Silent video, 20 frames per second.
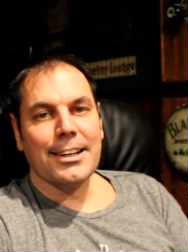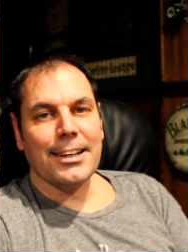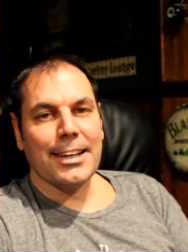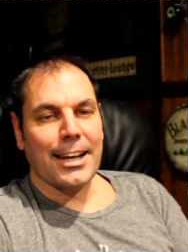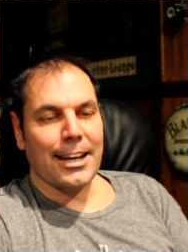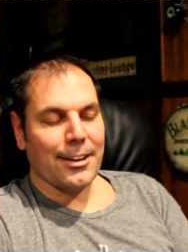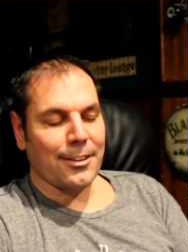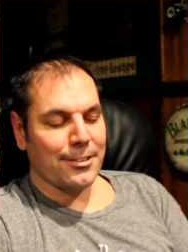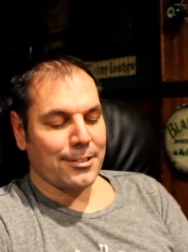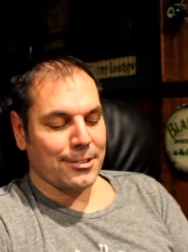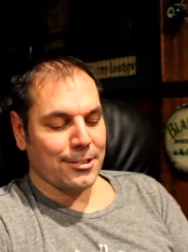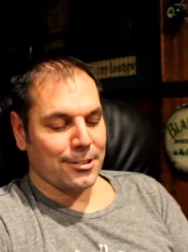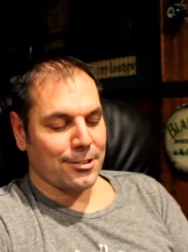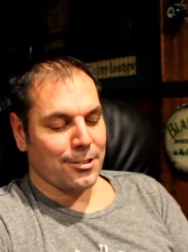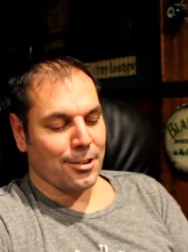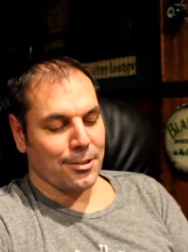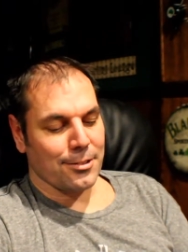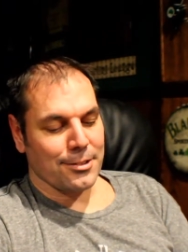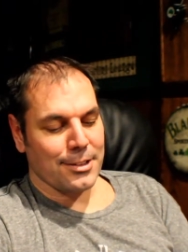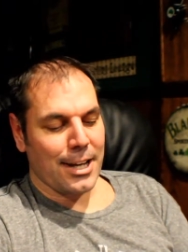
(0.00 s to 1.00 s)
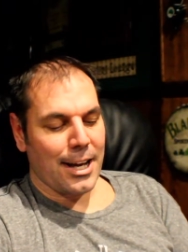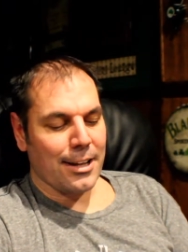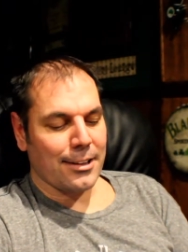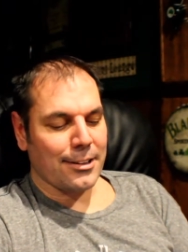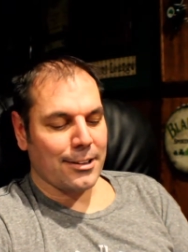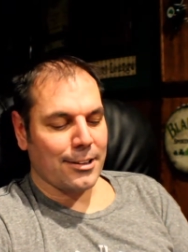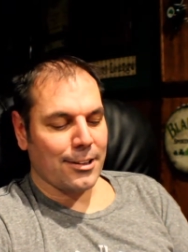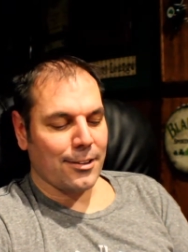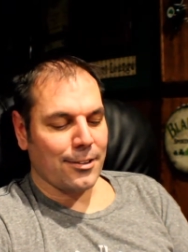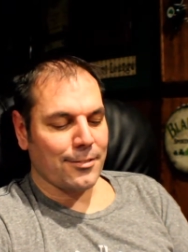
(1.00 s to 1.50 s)
Now, it just turns
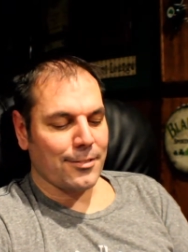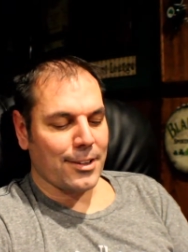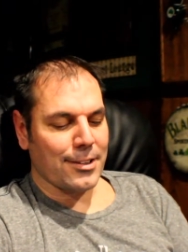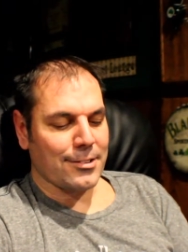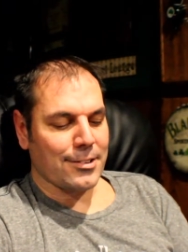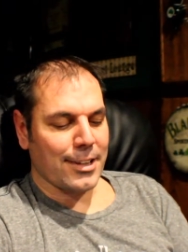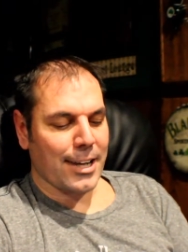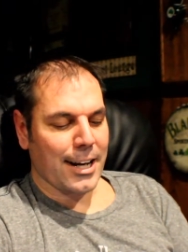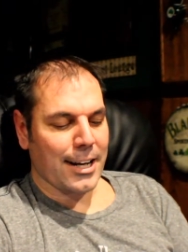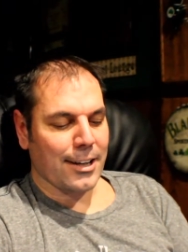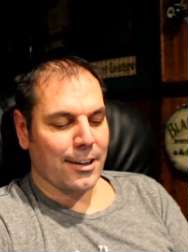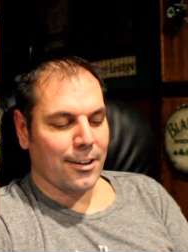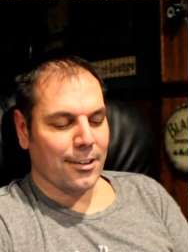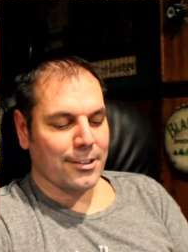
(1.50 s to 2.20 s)
out that they're investigating